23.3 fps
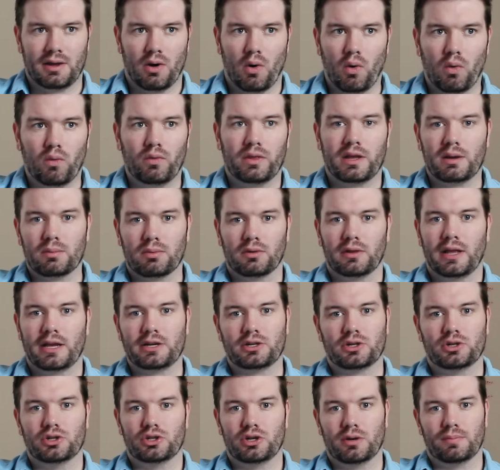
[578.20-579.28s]
the only
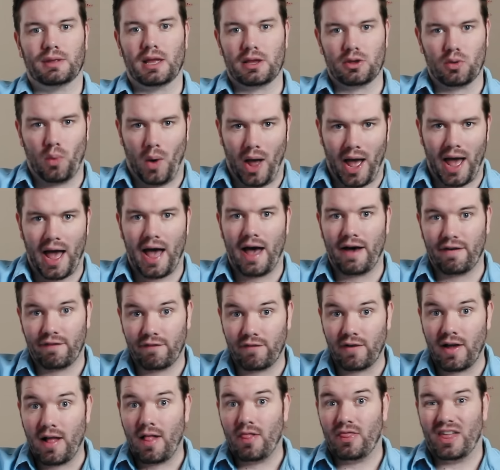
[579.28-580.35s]
relationship that you
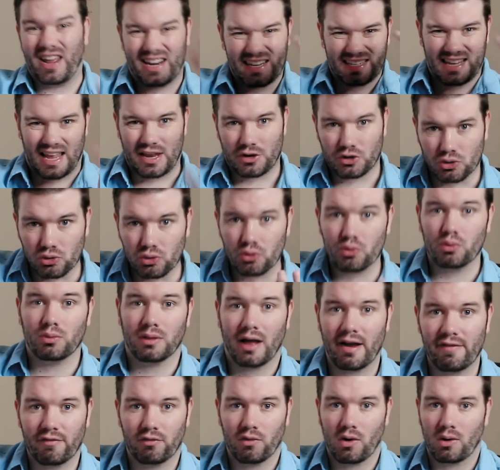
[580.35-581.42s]
have that is a true
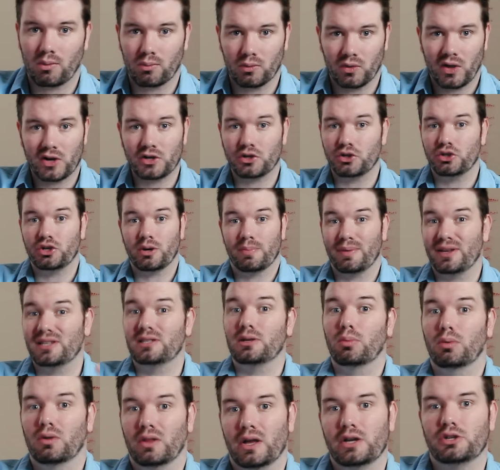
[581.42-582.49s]
lifelong relationship is
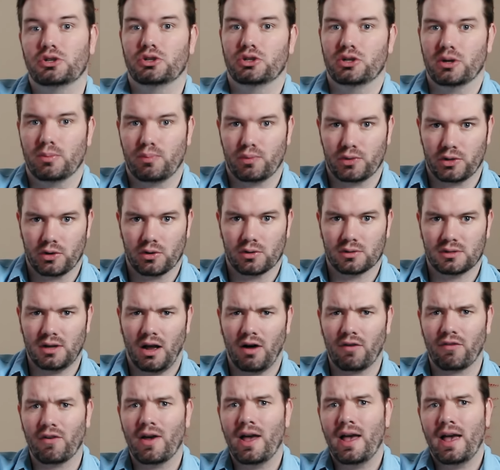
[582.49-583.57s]
the relationship with
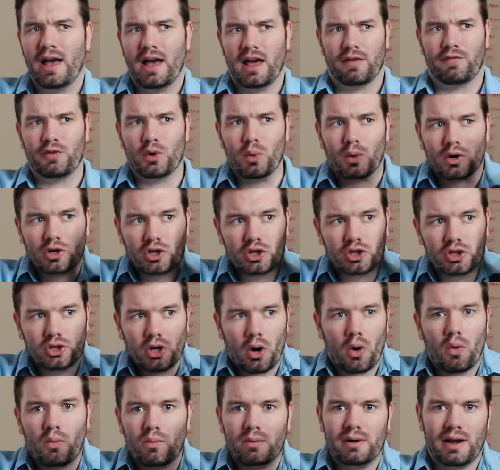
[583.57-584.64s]
yourself. And if you are
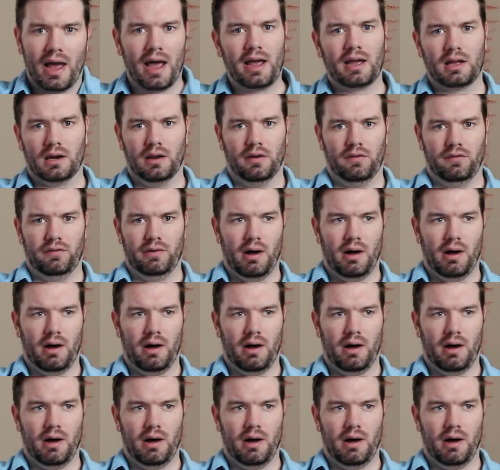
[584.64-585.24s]
so negative